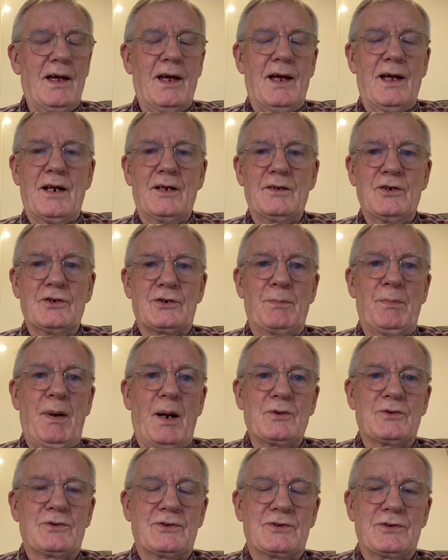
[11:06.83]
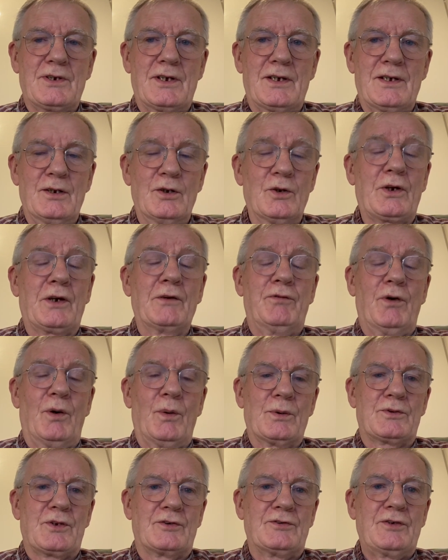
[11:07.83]
and is about looking
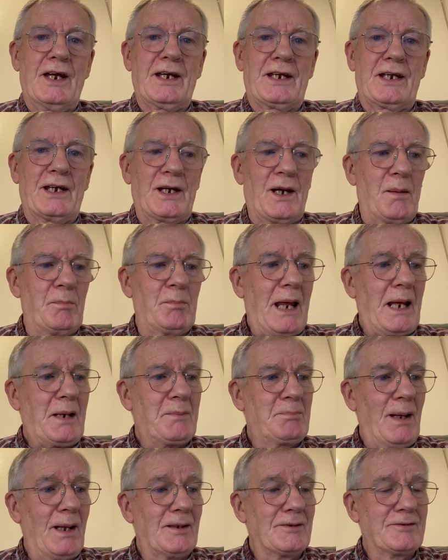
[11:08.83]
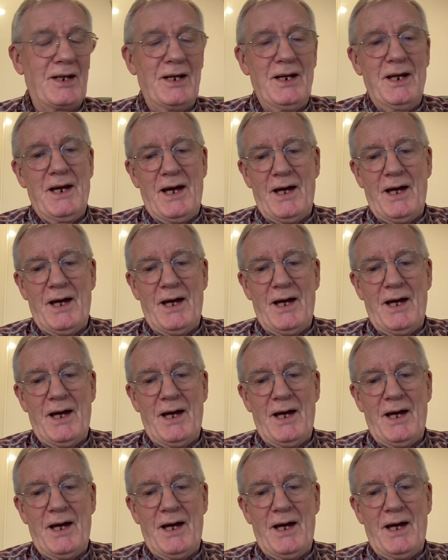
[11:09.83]
forward to taking her black belt.